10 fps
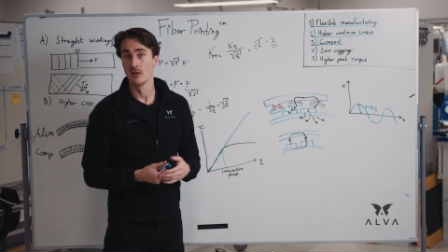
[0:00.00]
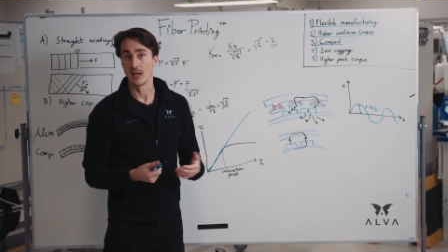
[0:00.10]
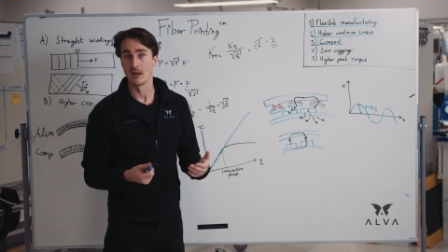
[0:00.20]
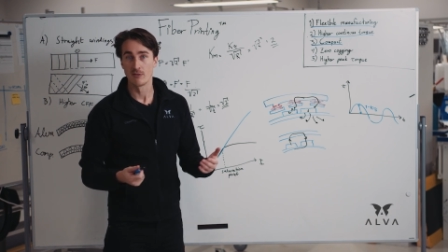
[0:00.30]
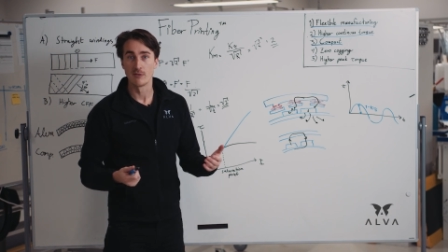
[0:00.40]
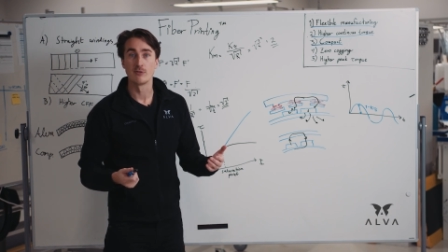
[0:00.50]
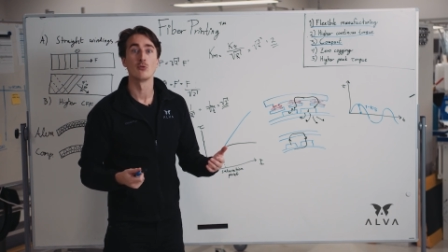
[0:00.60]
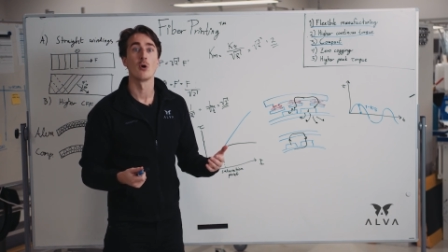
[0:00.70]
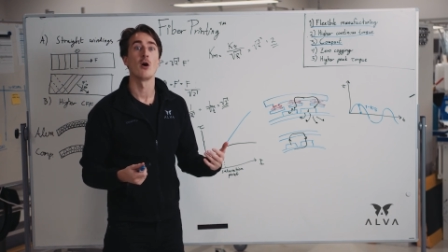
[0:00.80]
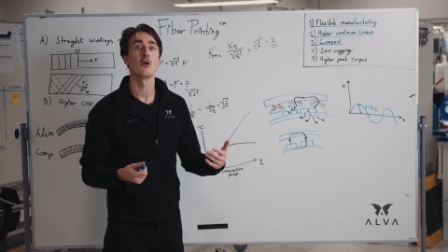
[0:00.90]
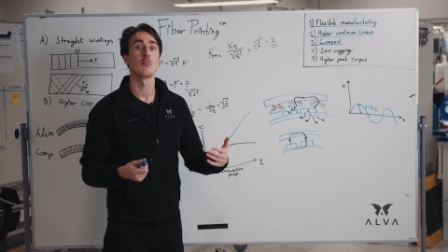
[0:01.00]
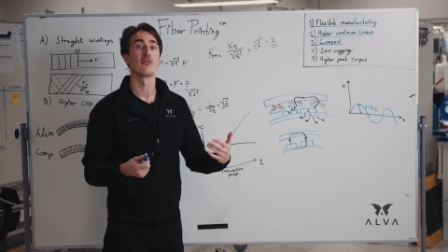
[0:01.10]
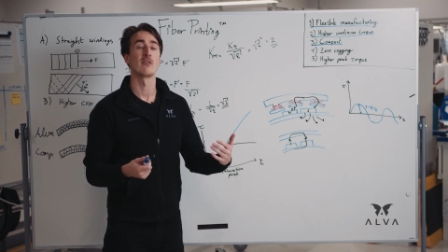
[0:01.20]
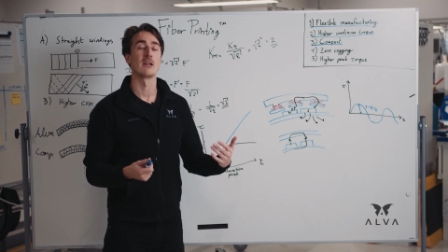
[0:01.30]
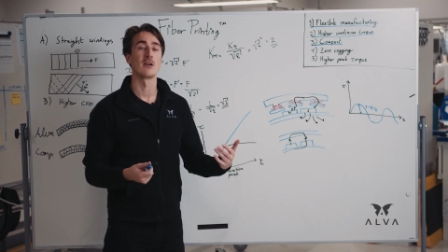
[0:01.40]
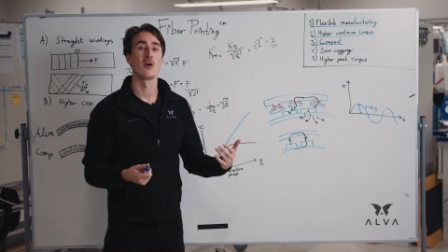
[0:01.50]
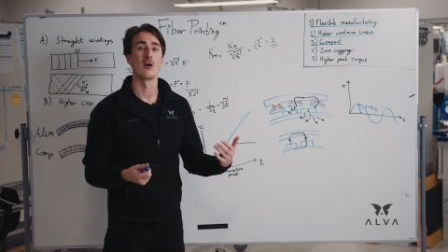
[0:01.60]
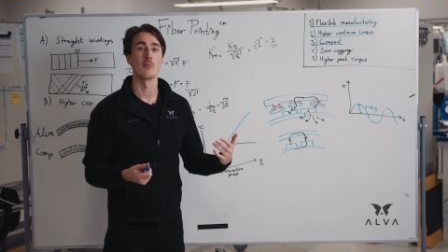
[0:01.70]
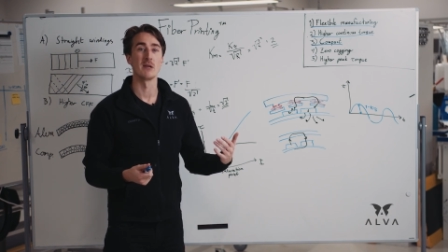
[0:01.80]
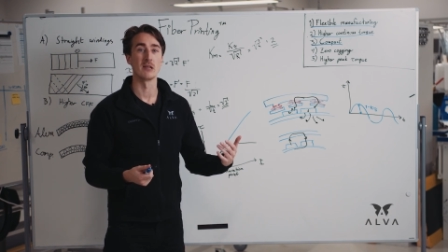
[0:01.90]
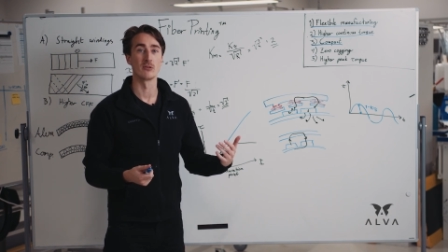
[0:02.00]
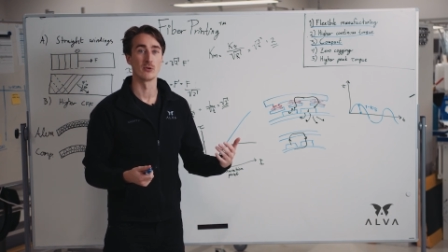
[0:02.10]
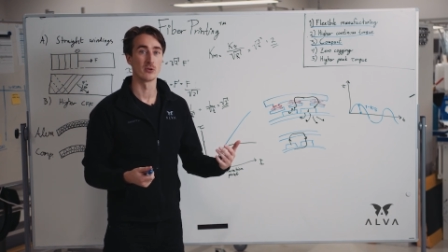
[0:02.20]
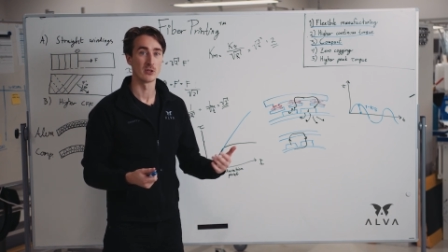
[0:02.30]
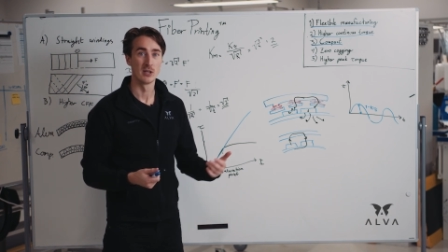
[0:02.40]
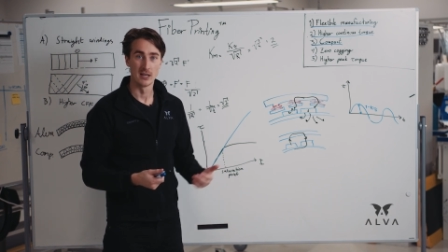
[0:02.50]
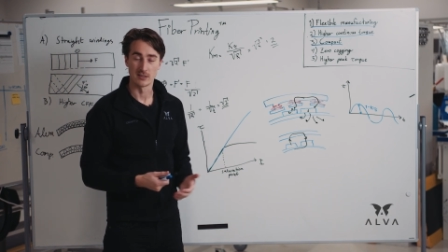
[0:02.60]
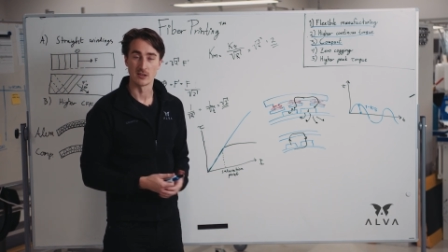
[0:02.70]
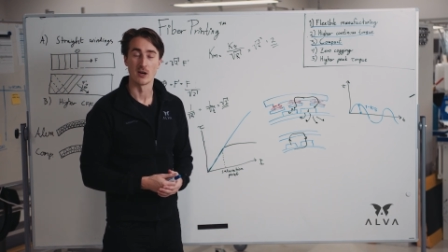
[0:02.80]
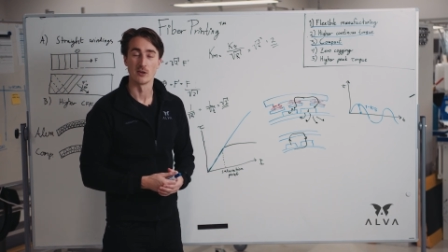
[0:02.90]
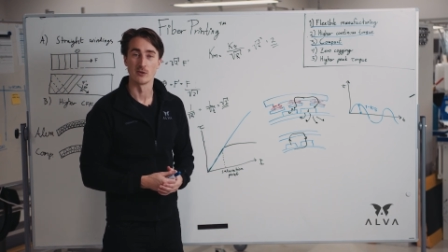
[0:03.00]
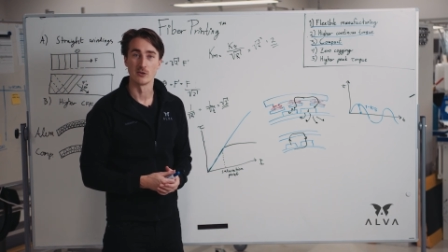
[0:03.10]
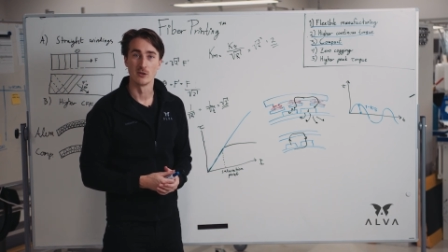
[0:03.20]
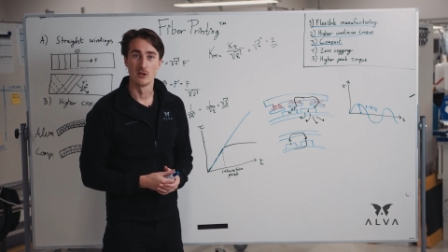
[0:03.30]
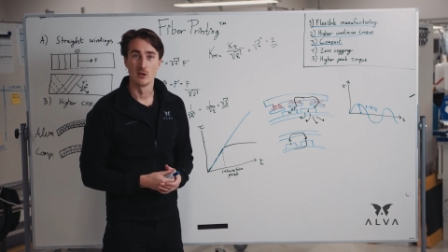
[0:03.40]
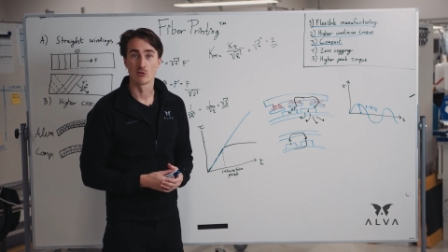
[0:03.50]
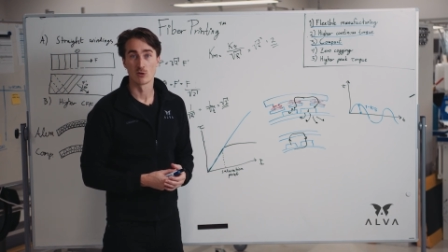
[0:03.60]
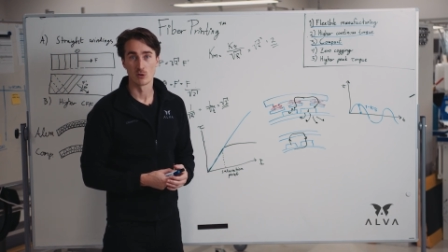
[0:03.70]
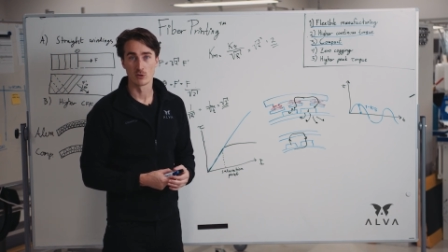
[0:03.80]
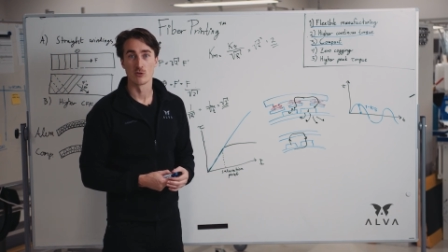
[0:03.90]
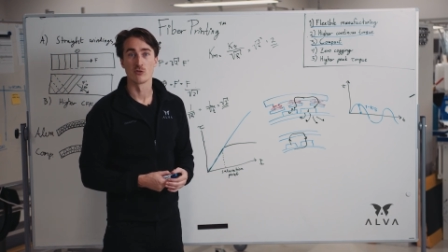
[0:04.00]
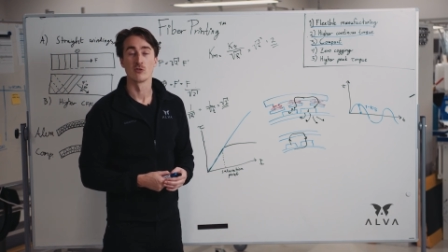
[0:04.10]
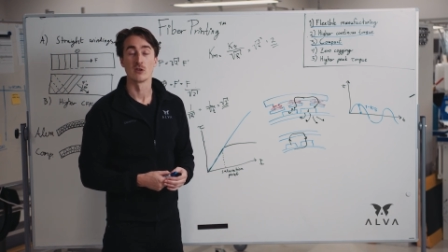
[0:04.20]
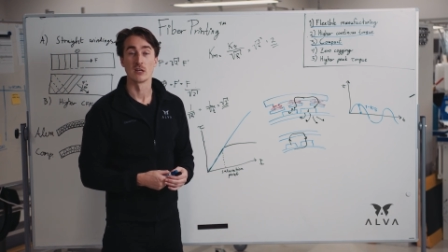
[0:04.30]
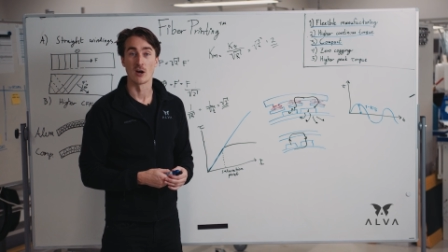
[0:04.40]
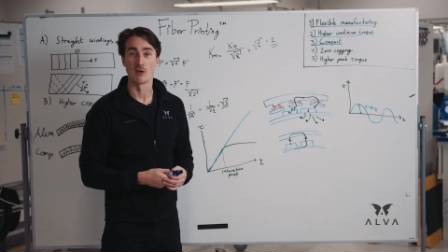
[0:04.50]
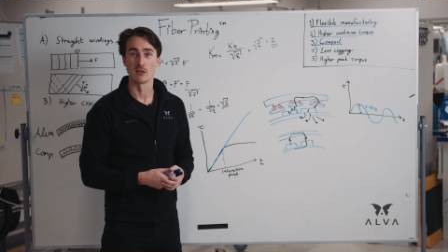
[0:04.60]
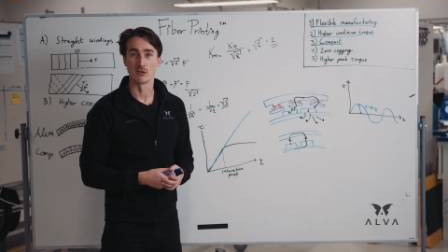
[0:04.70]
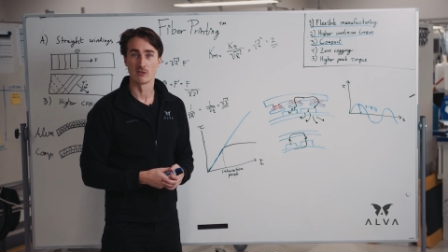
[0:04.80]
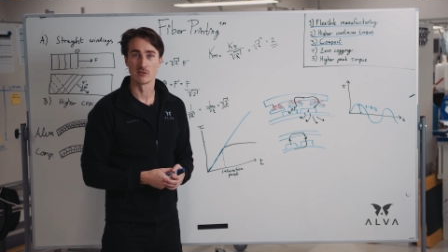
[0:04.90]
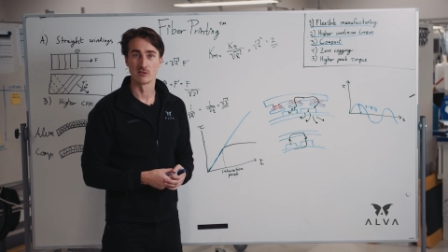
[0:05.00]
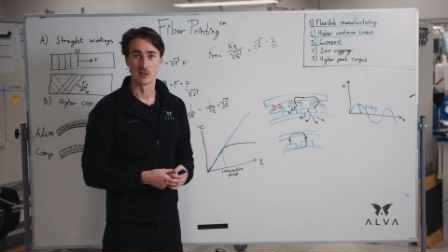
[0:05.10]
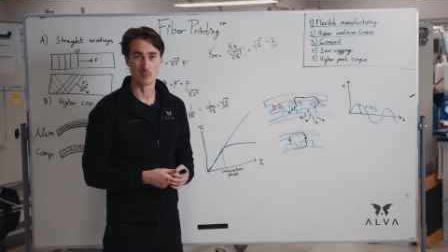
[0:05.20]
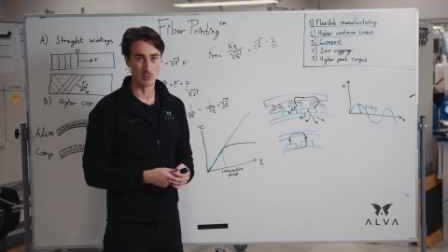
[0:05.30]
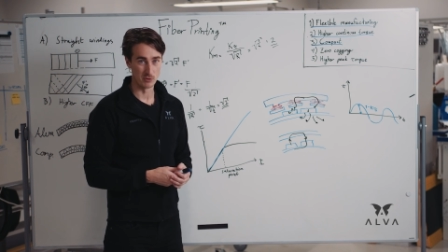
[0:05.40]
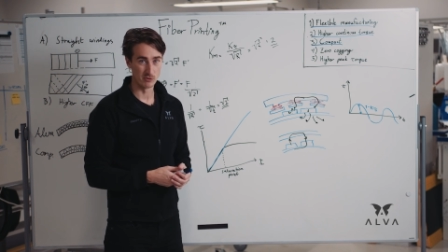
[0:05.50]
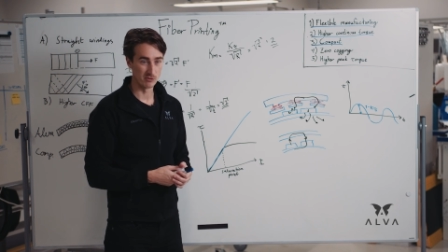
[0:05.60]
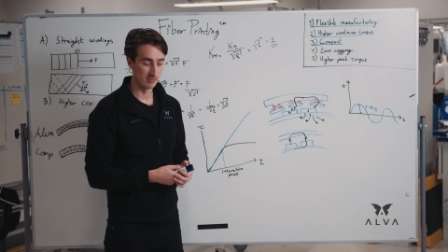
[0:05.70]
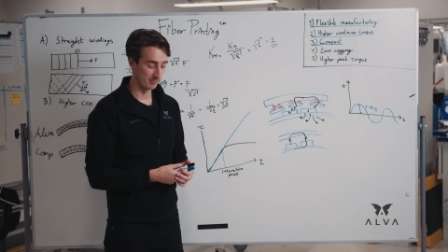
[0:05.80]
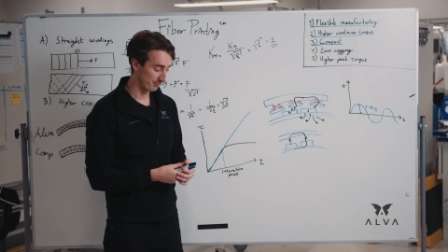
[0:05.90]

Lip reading: and 50 to 100% higher peak torque than other slotless and ironless motors.